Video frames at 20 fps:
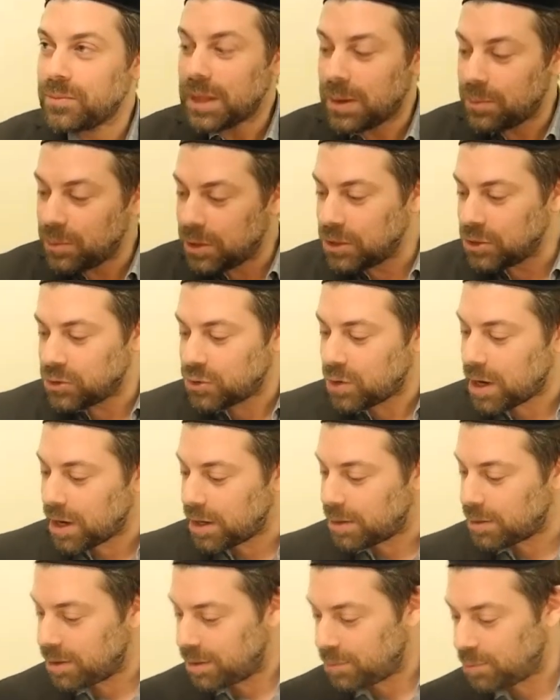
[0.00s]
I'm going to
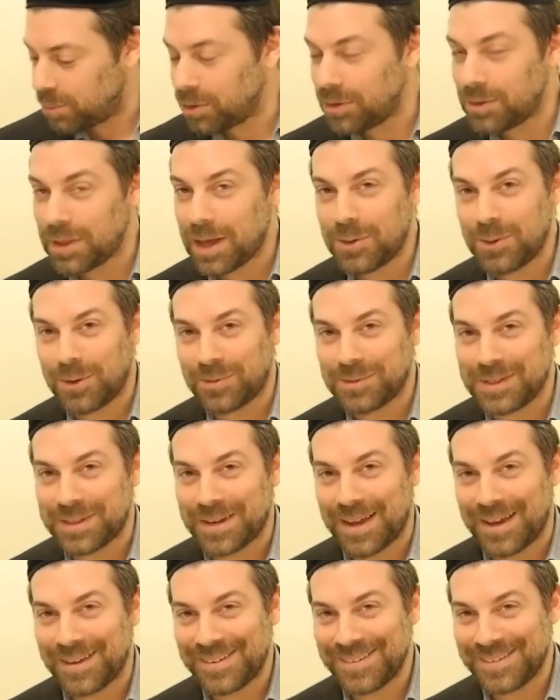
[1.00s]
try and pull that off
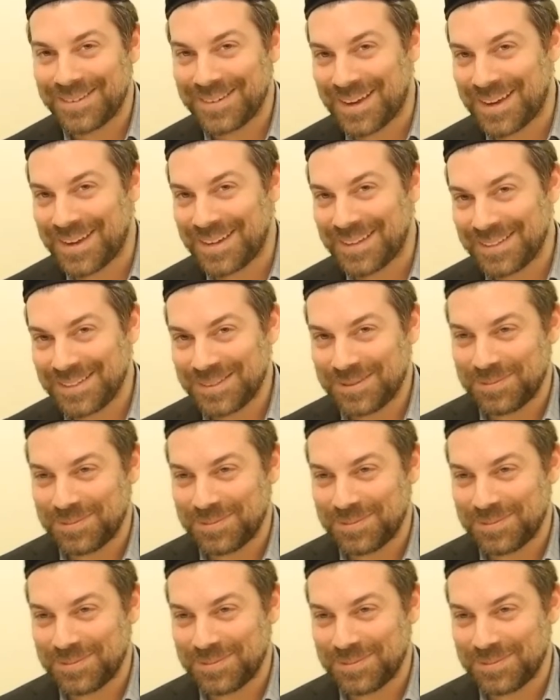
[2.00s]
tonight, okay?